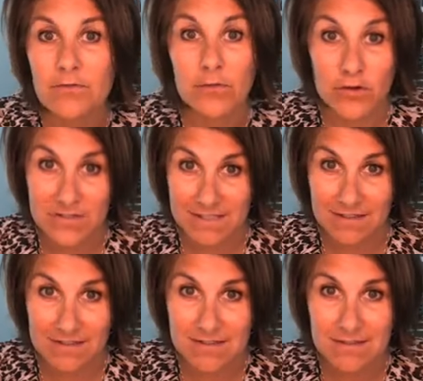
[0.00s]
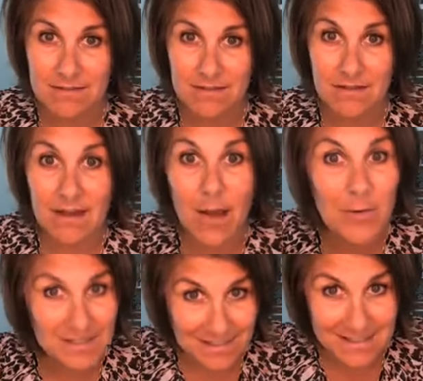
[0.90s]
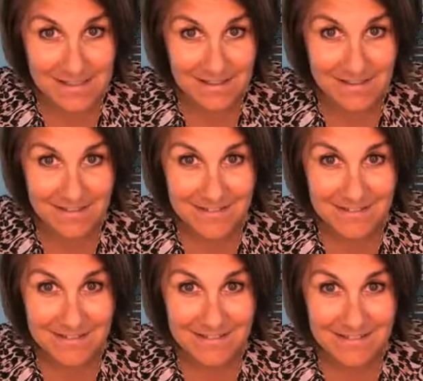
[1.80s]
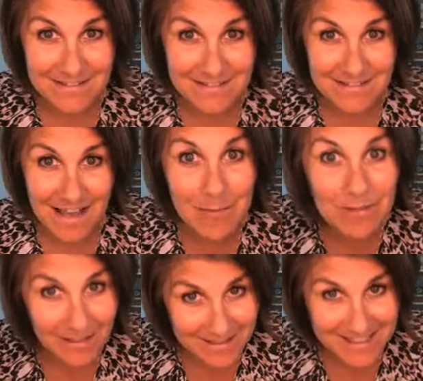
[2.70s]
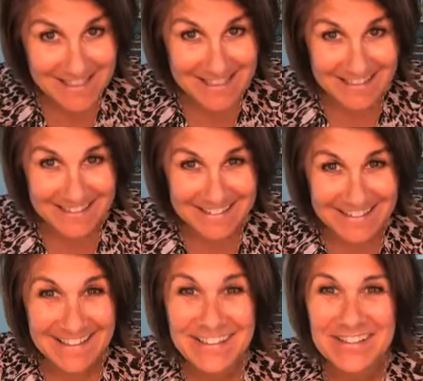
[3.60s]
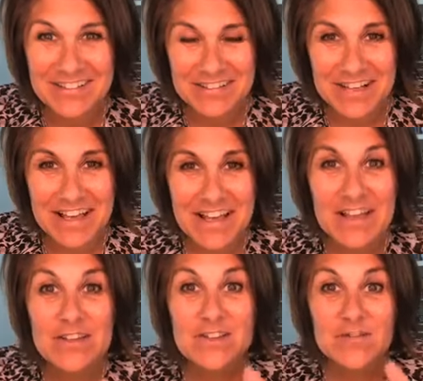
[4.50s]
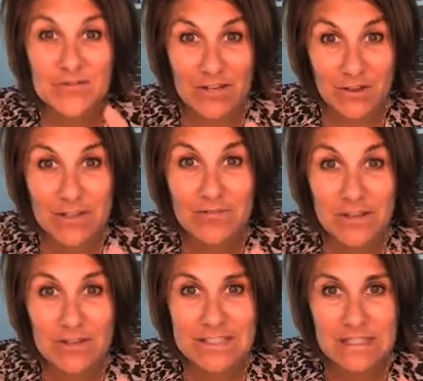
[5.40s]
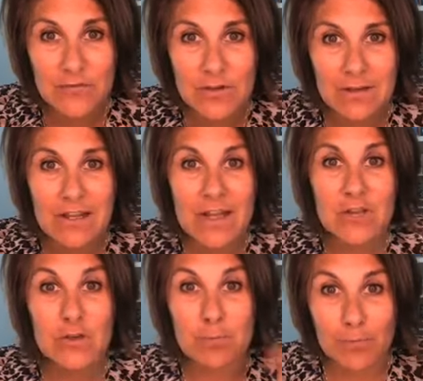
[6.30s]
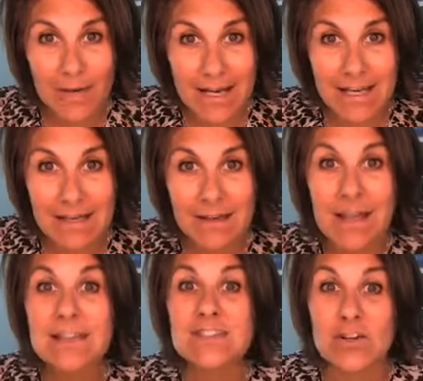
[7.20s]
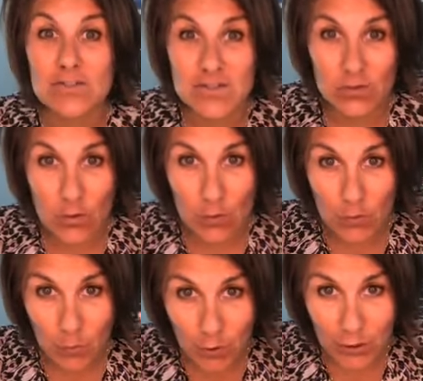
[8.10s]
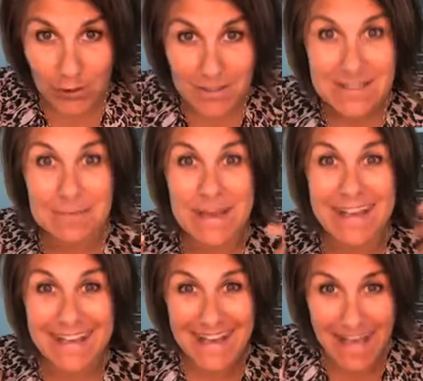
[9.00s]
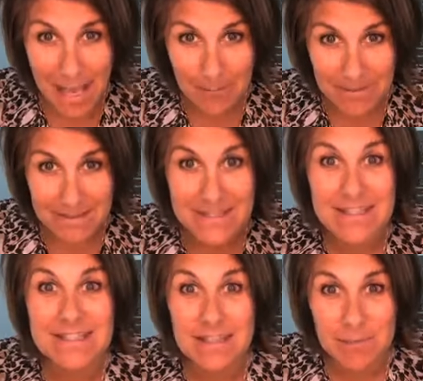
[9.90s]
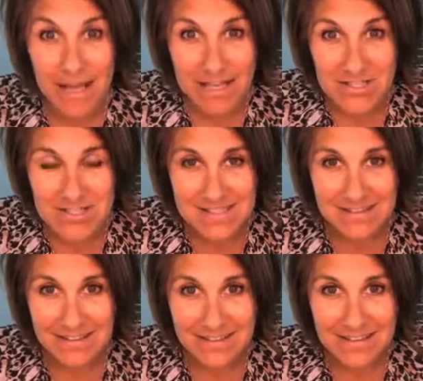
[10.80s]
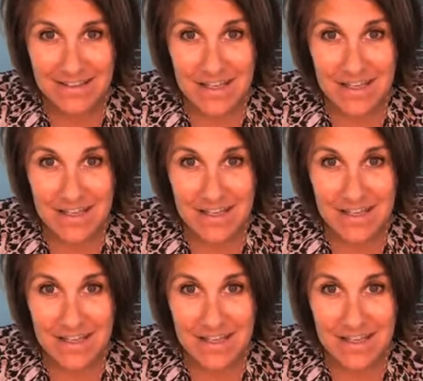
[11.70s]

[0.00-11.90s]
Versus, I want to succeed. I'm going to succeed. Very, very different. Your brain starts to go to work to make it happen subconsciously.